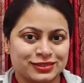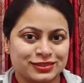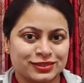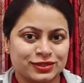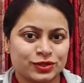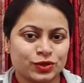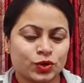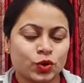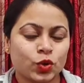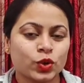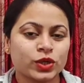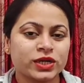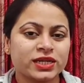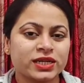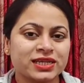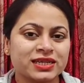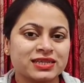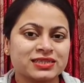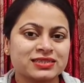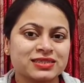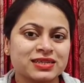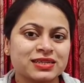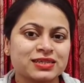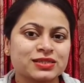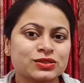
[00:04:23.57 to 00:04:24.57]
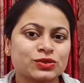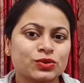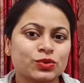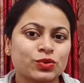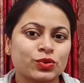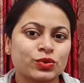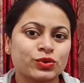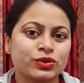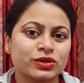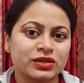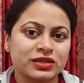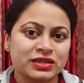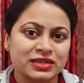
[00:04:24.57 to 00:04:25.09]
audiences
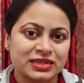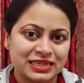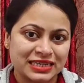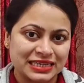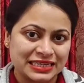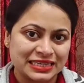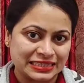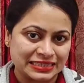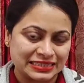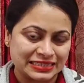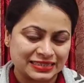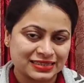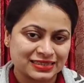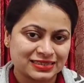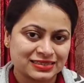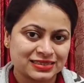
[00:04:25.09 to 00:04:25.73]
or readers'